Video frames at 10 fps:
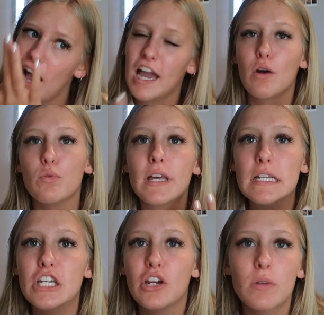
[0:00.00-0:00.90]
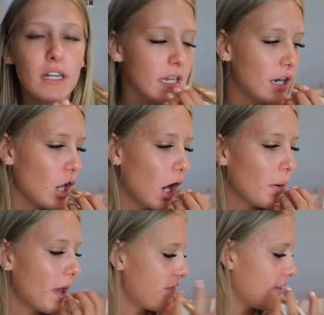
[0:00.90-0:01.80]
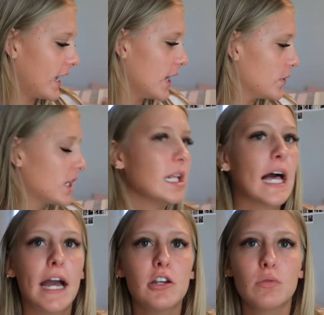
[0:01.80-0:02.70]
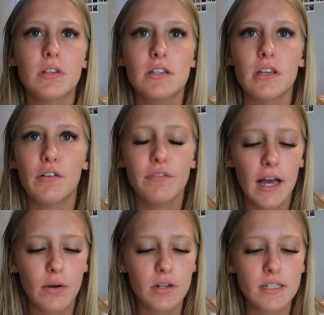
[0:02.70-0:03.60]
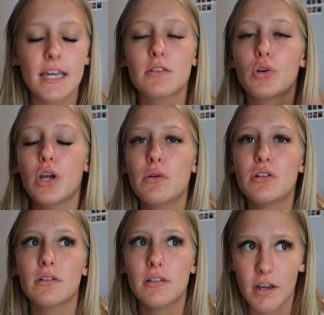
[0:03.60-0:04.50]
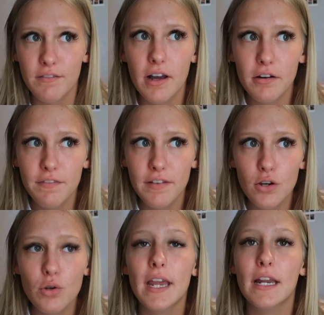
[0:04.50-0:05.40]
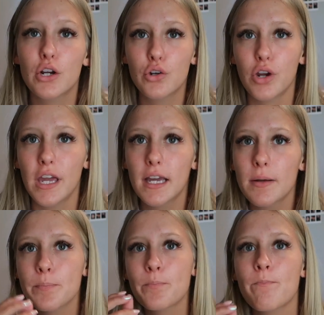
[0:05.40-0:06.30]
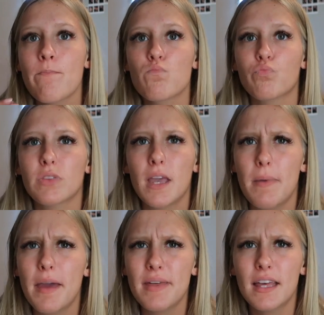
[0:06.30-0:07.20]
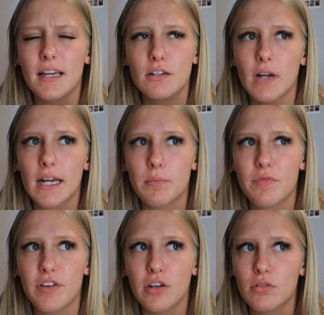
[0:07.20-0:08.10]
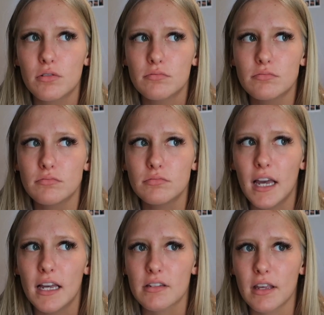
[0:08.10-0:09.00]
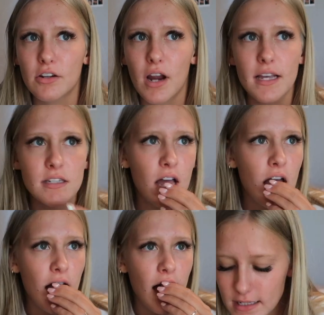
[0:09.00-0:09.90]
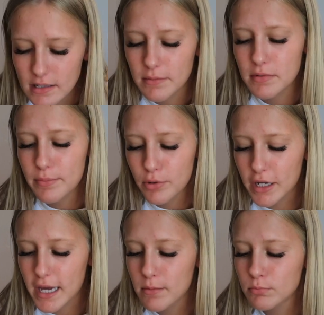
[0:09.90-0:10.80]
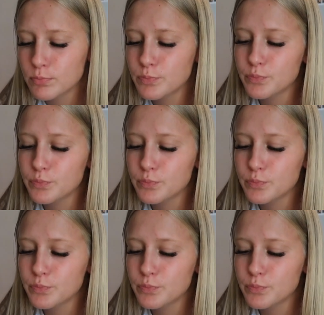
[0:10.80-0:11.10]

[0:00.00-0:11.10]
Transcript: Like I really genuinely didn't know if like it would clash with the sunflowers because we're going to a sunflower field and a creek. Or maybe like a random field that has like grass. I sent them to Brie